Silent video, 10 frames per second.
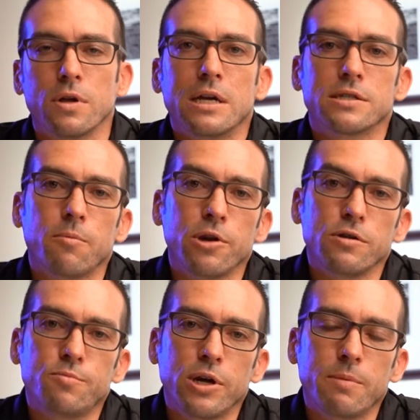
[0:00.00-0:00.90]
Somebody
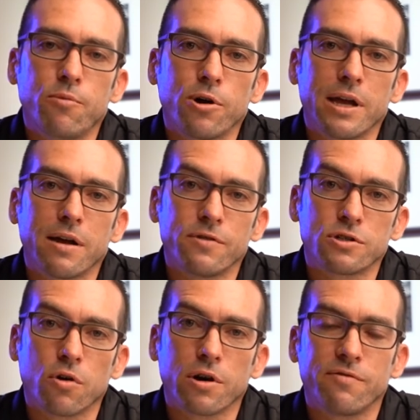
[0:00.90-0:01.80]
who's booking a
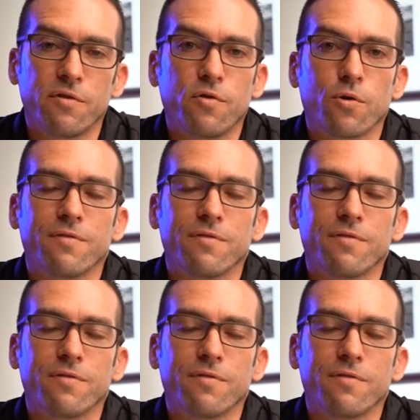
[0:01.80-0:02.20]
photographer for